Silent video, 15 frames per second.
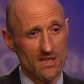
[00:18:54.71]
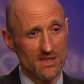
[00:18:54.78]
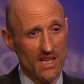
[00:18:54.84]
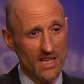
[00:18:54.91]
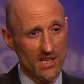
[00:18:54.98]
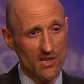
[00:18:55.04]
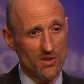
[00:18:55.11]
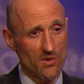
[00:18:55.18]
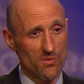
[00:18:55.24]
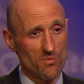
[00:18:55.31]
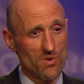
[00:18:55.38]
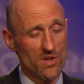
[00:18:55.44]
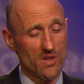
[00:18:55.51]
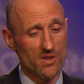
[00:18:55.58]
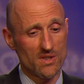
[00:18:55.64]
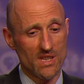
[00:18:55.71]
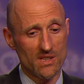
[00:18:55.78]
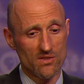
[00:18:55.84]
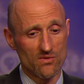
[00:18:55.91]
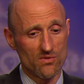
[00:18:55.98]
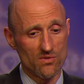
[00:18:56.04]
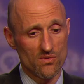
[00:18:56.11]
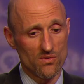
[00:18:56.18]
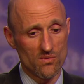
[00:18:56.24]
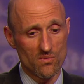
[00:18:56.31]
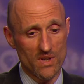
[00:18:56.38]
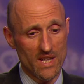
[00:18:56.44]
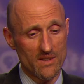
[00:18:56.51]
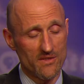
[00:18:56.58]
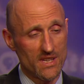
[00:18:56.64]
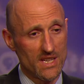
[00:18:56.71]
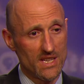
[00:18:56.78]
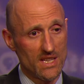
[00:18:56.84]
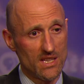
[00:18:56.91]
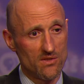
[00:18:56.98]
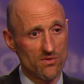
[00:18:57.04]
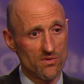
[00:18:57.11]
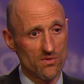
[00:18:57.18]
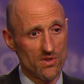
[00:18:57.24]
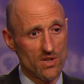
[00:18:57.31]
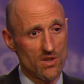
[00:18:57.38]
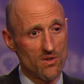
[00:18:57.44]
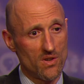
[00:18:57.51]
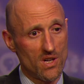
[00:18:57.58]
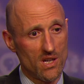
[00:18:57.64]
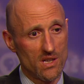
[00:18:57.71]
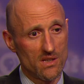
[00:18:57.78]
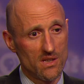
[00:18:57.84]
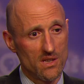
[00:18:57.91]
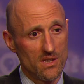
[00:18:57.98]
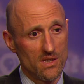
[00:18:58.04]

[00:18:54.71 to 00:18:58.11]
They can go to work, they can do whatever they need to to go on